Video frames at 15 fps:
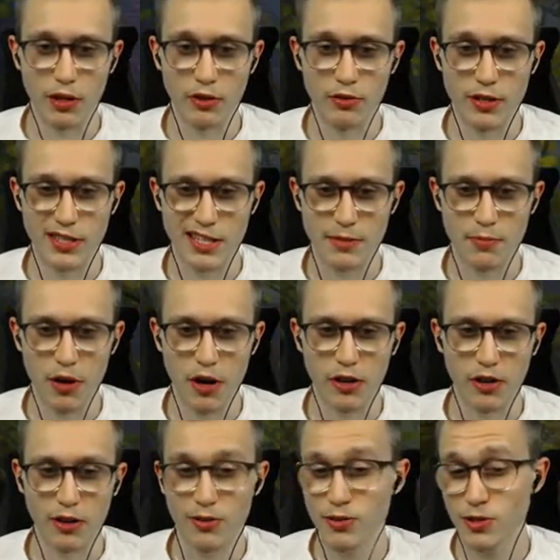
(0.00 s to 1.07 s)
will increase his
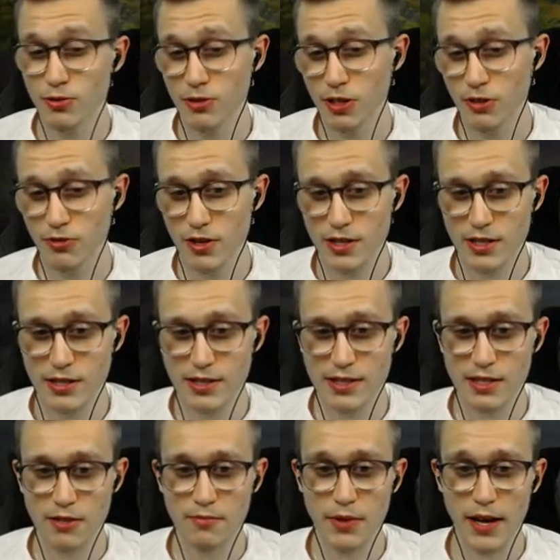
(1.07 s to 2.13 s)
bond also increases
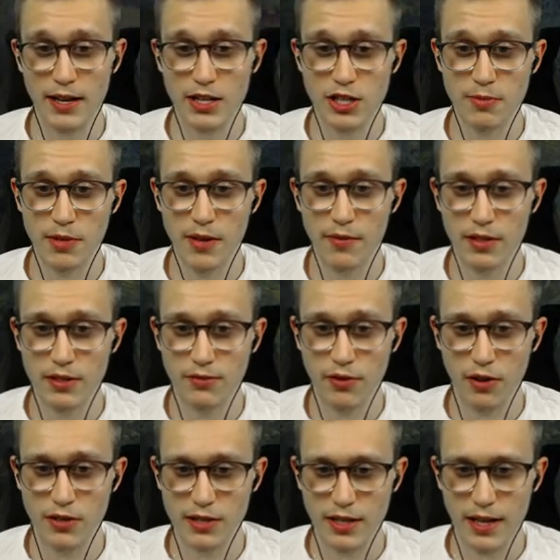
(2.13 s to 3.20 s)
his companionship level, as
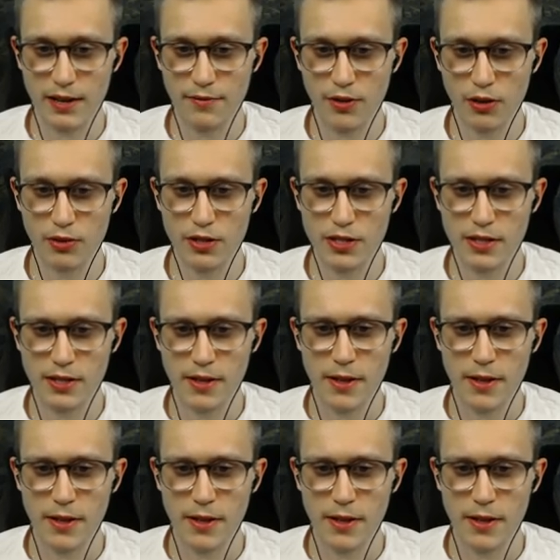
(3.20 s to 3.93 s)
far as I have noticed.